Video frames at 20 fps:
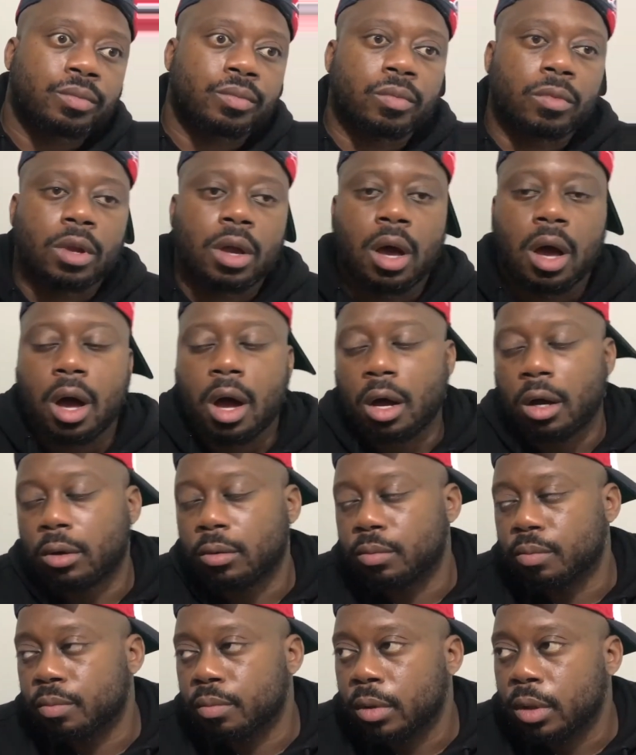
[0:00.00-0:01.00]

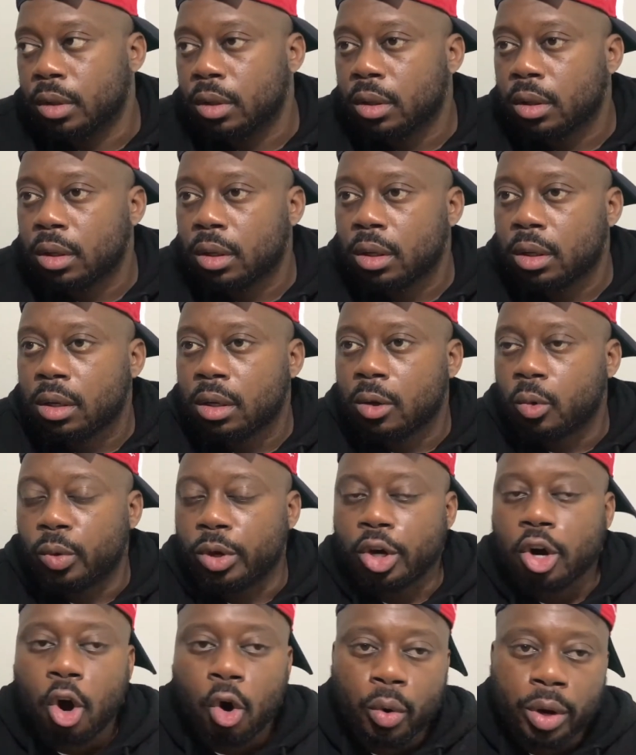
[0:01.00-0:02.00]
We
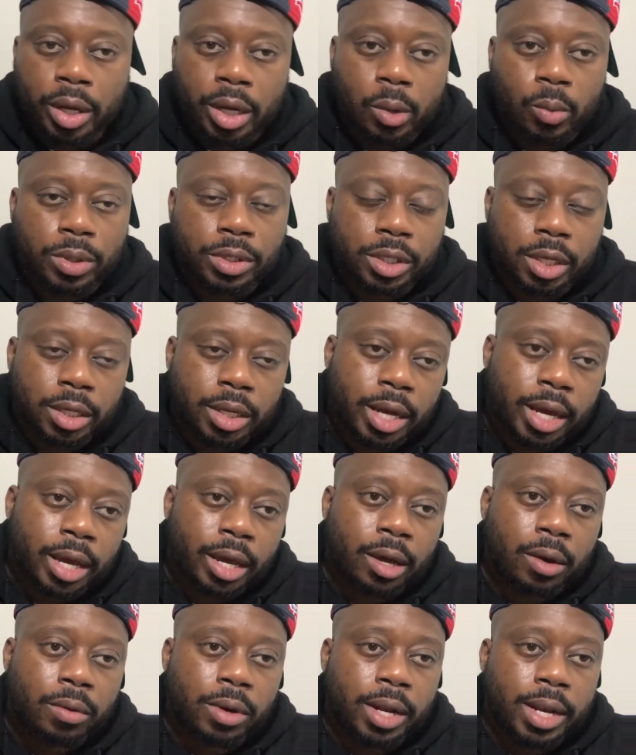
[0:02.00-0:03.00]
go in, we sit
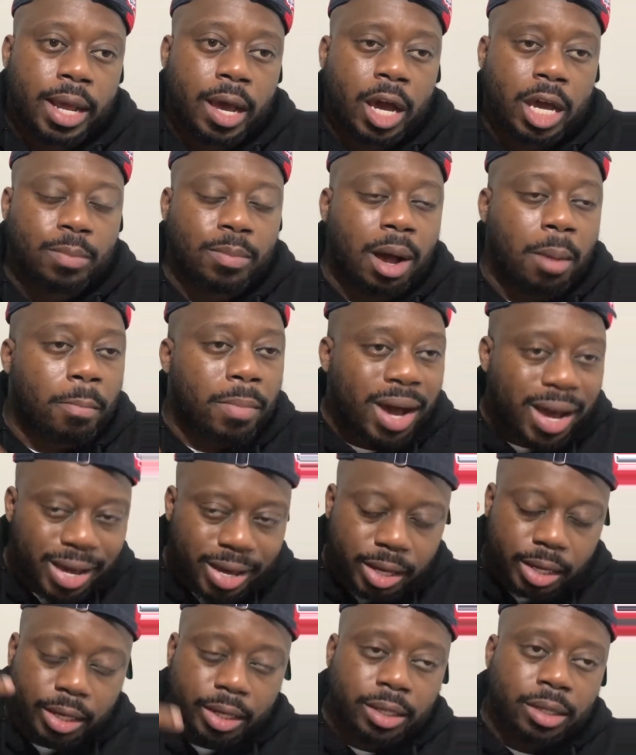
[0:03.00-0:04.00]
down, and now in my
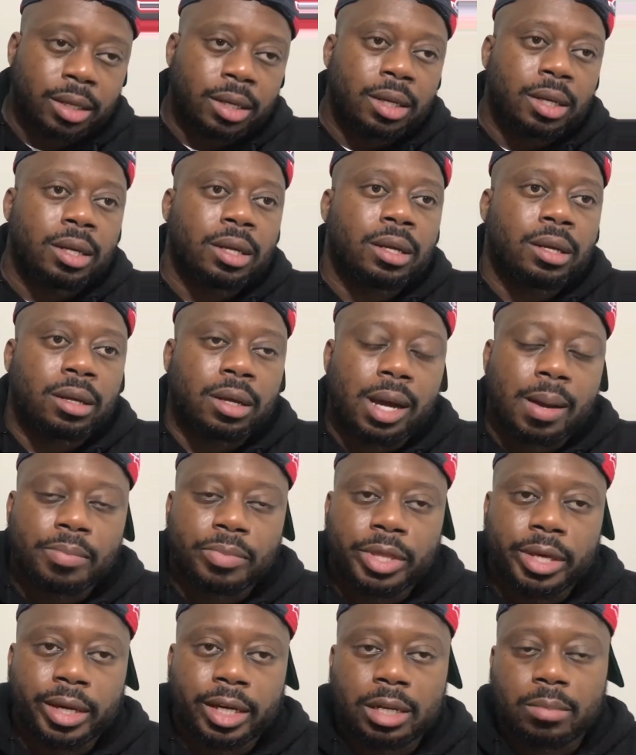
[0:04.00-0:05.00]
mind, I'm
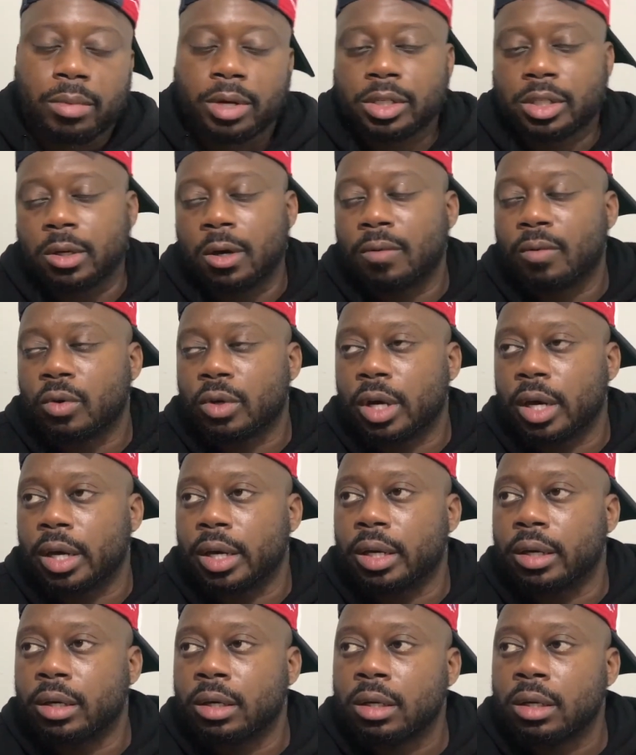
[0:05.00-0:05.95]
thinking to myself, okay,